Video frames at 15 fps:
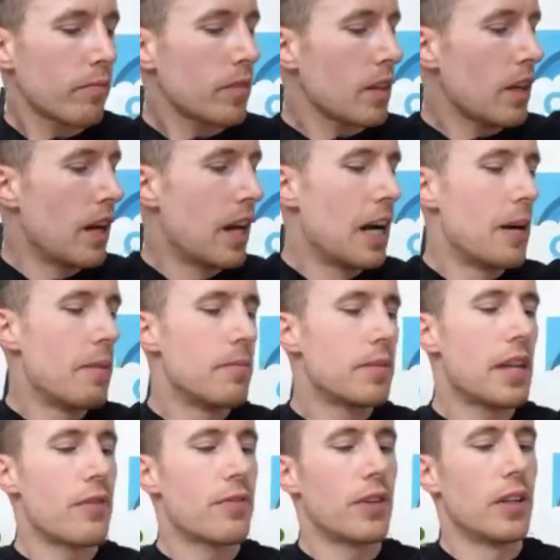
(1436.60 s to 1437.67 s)

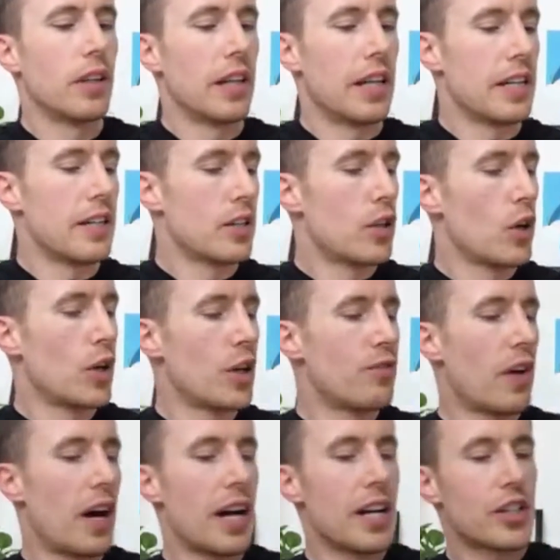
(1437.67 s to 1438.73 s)
Definitely good
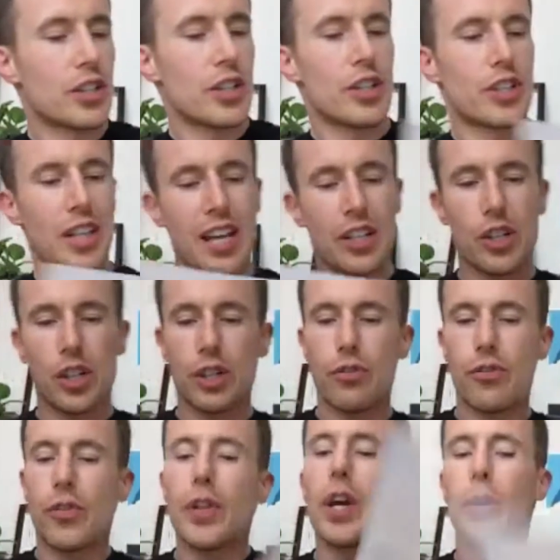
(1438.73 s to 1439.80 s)
advice. So that's just a
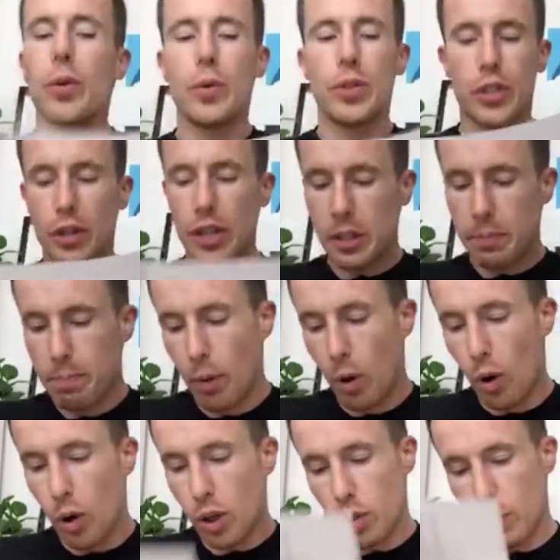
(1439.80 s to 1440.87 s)
few. So this book,